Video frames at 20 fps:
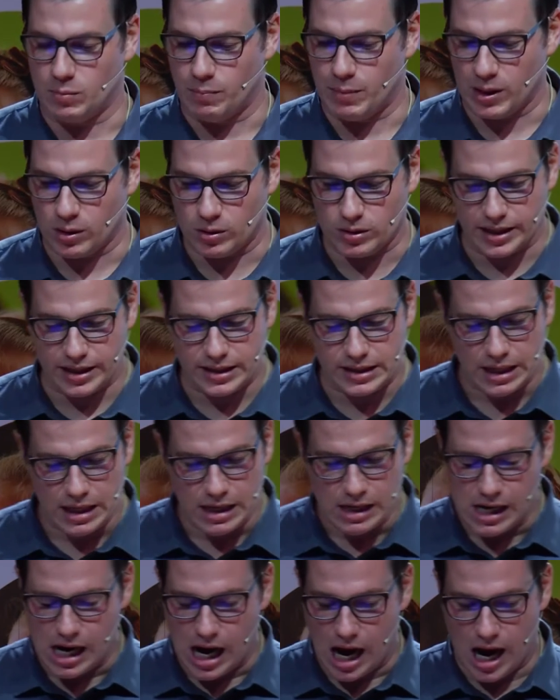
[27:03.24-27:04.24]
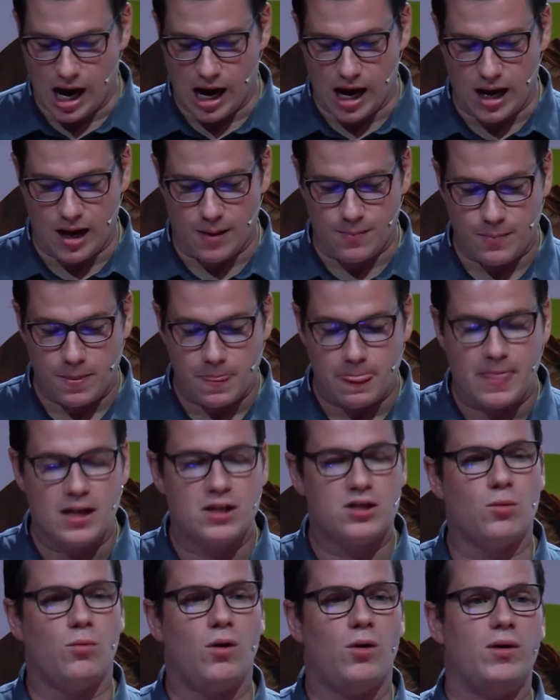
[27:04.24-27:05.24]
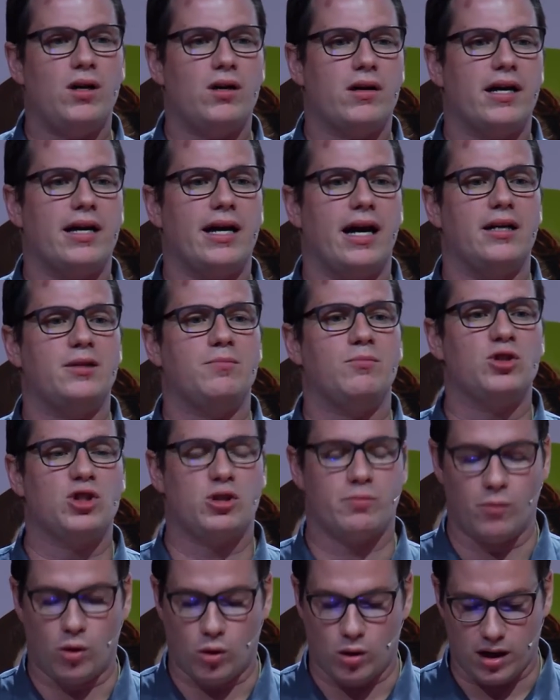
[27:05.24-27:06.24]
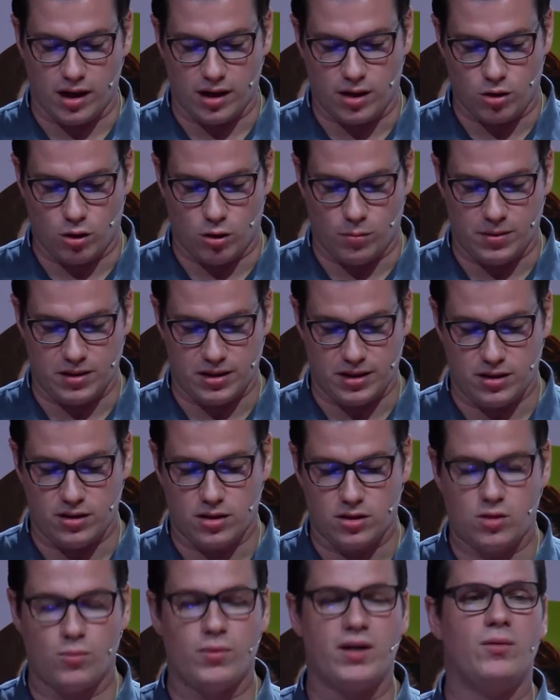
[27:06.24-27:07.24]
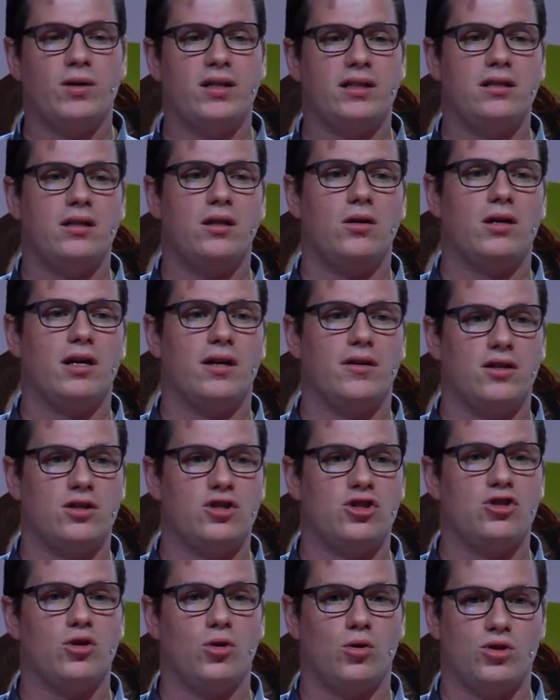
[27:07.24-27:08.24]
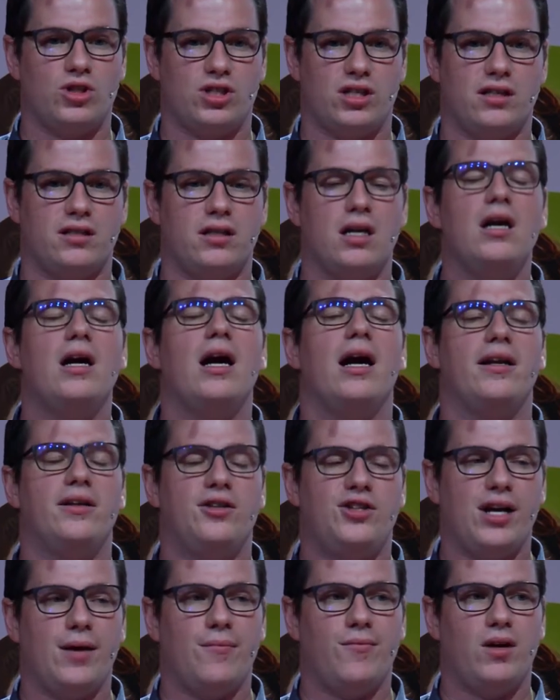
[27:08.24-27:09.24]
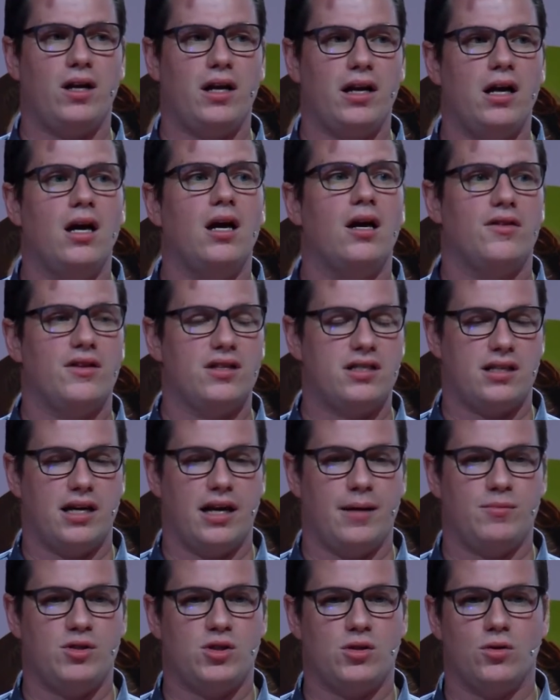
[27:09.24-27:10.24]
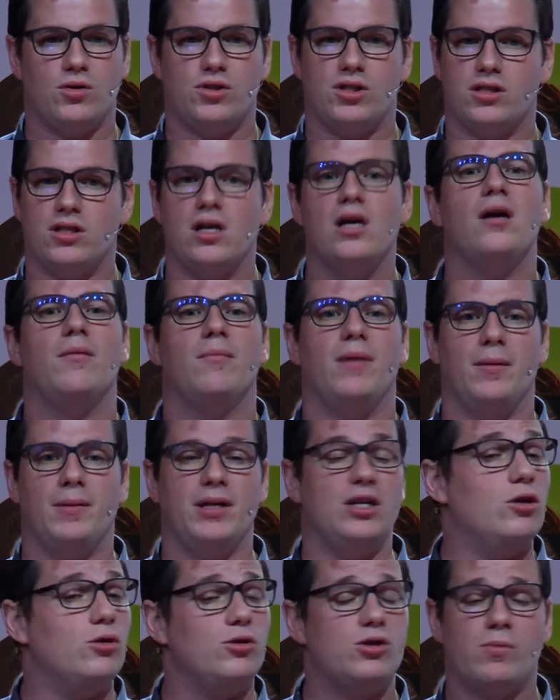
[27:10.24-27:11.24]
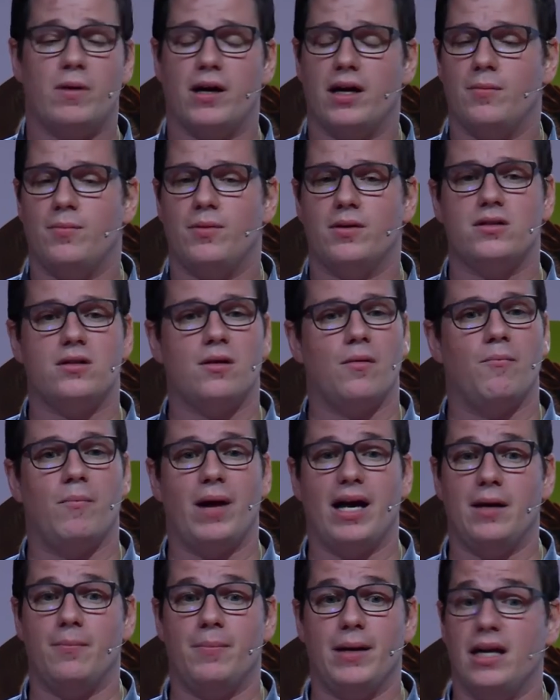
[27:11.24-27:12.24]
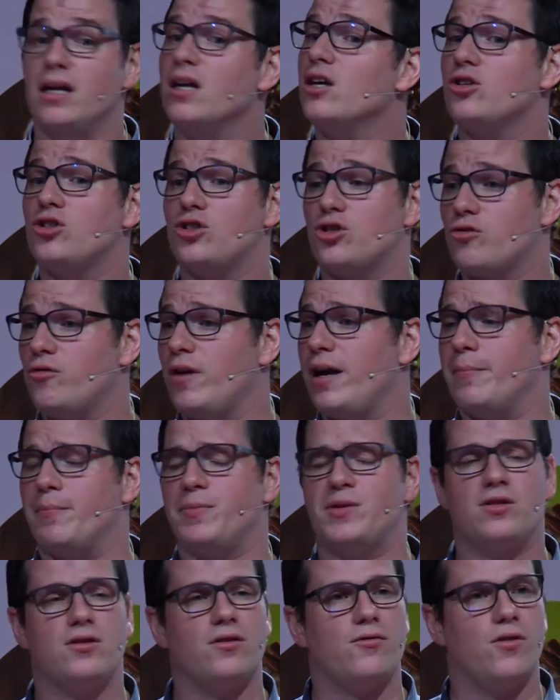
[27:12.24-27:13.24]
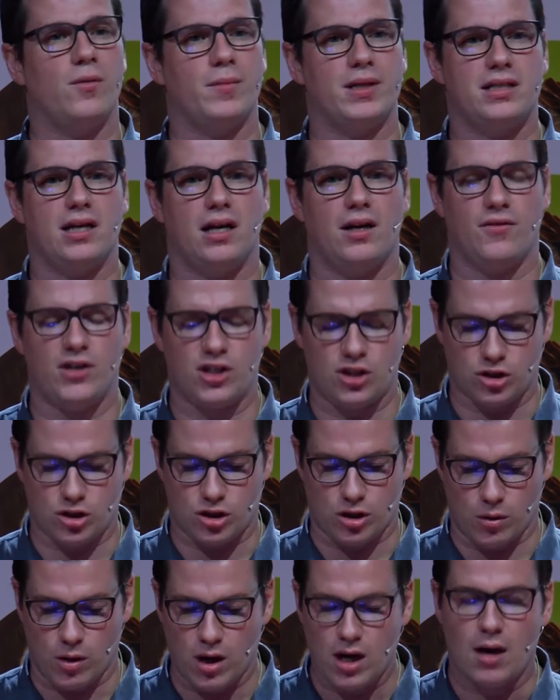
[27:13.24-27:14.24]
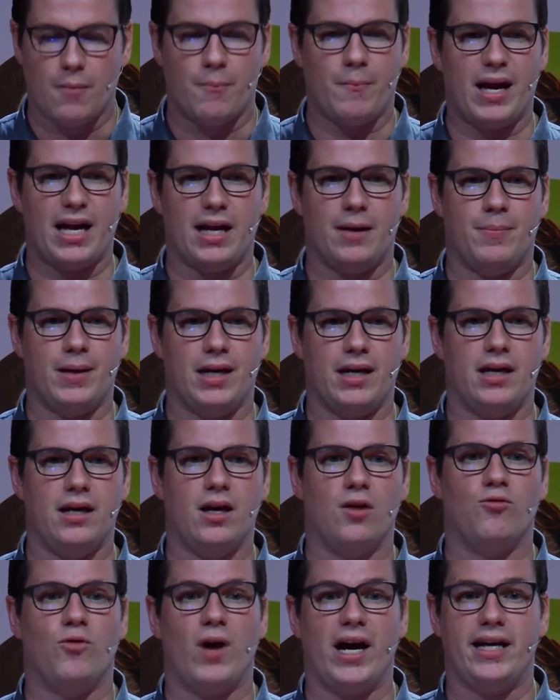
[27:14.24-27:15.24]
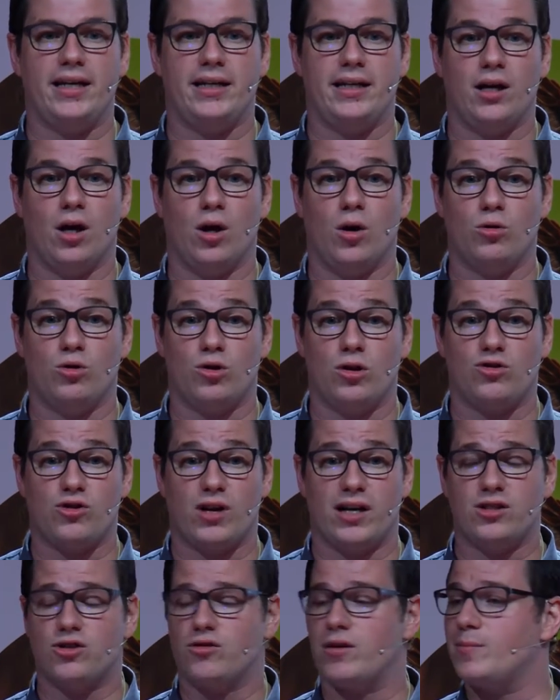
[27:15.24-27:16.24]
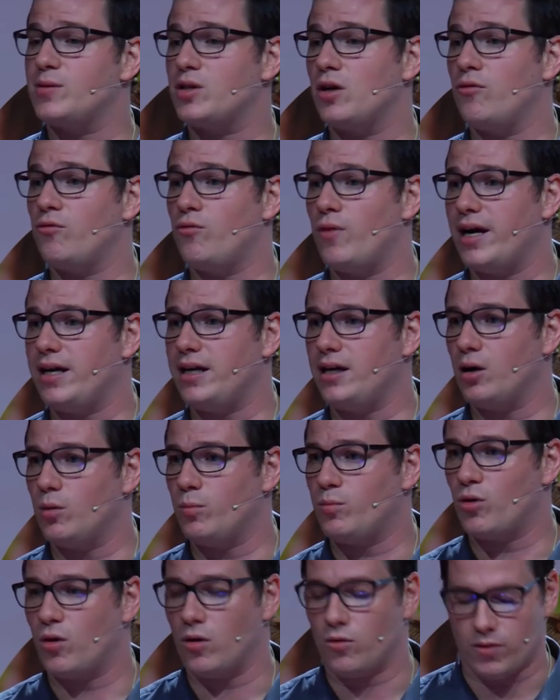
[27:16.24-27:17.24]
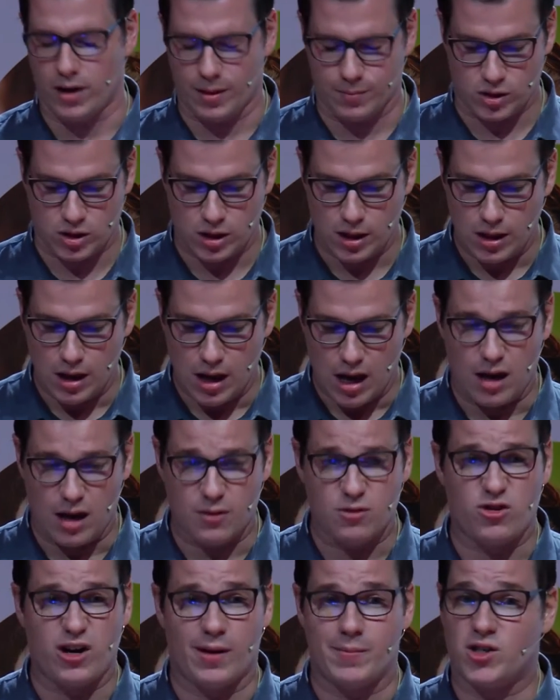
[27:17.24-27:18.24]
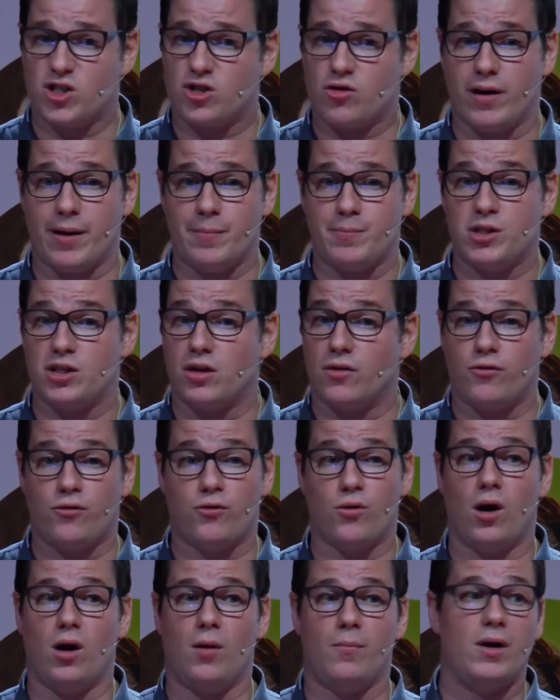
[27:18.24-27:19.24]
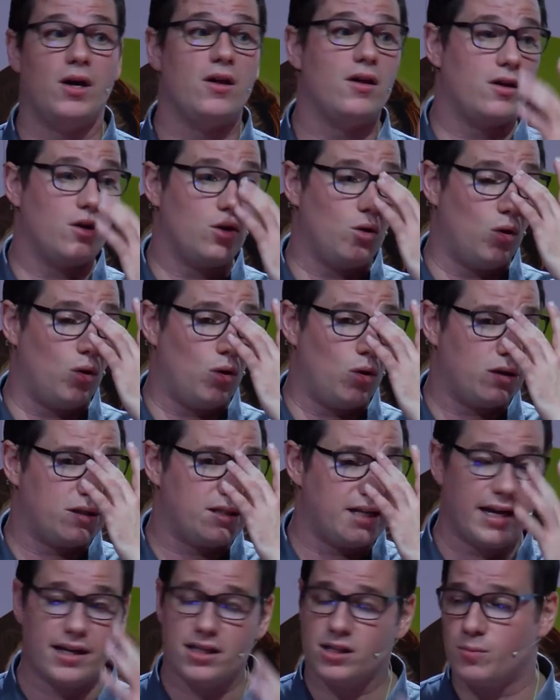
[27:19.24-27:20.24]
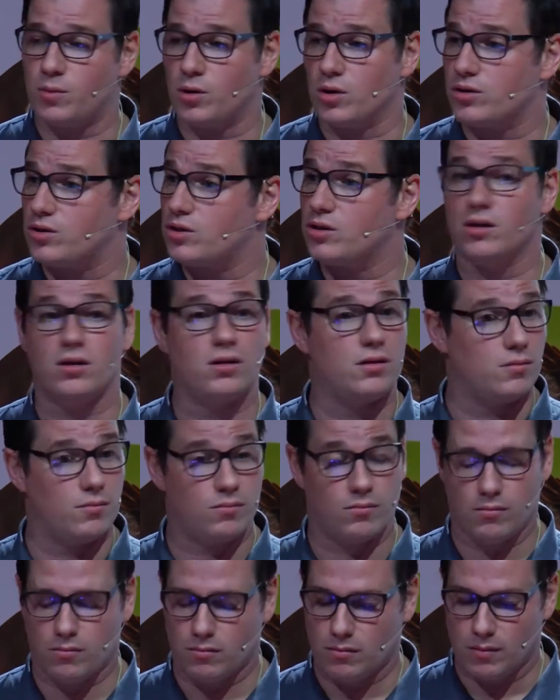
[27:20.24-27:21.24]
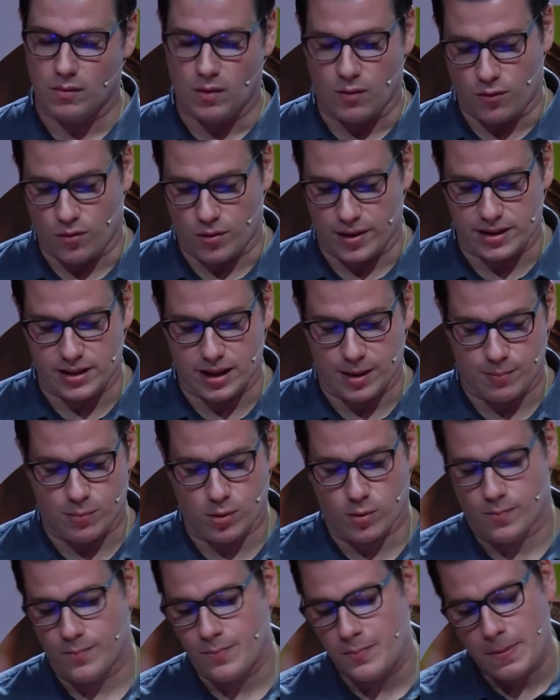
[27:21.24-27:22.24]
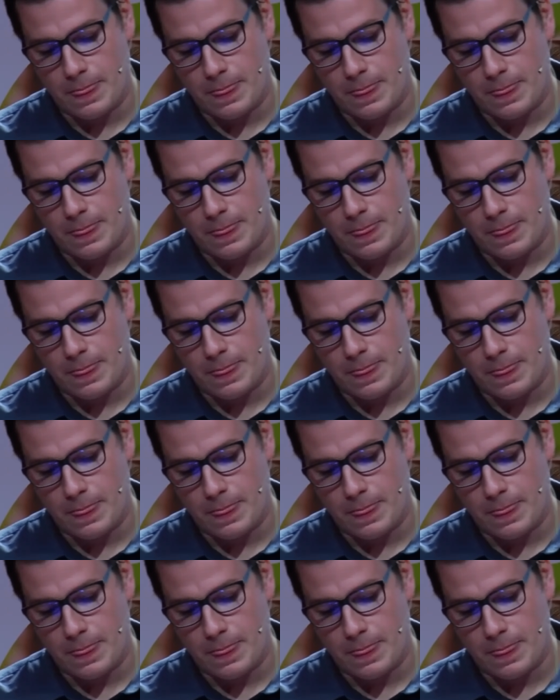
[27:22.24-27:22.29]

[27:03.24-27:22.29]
to build it. Um, so what we're looking at is much smaller corpuses. So we want to look at the sources, and generally the same sources, maybe newspapers, maybe scripts from a television show, maybe radio, transcripts of radio programs, transcripts from your textbooks, for example.